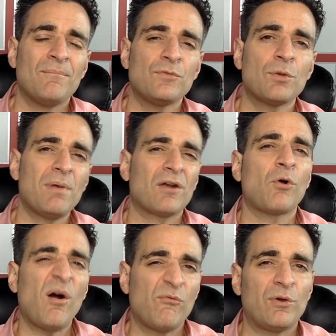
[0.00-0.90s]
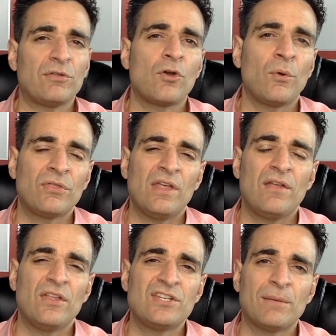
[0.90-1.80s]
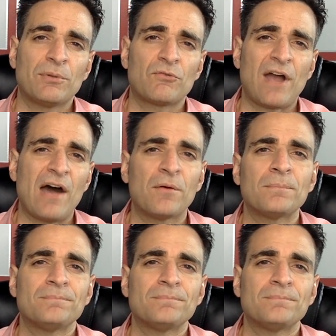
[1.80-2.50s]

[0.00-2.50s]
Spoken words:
you're better off with going the template route.